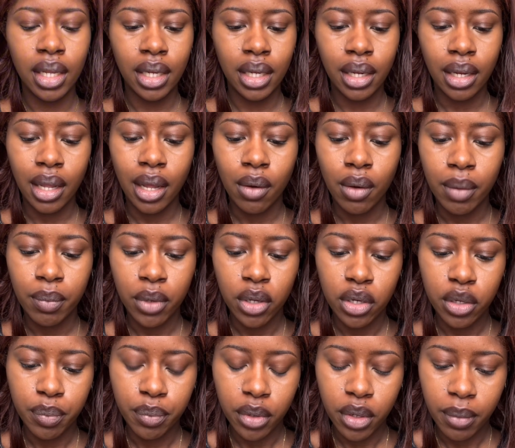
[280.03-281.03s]
Now I'm going
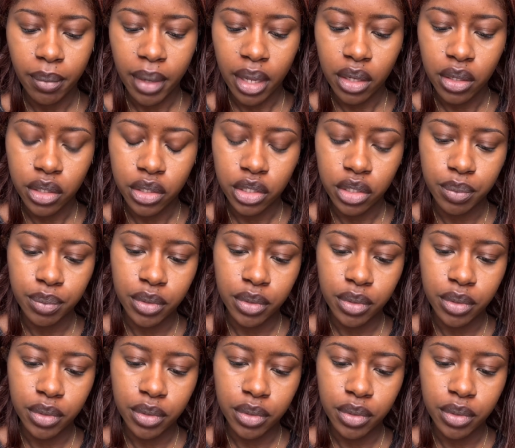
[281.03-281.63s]
to put my Huda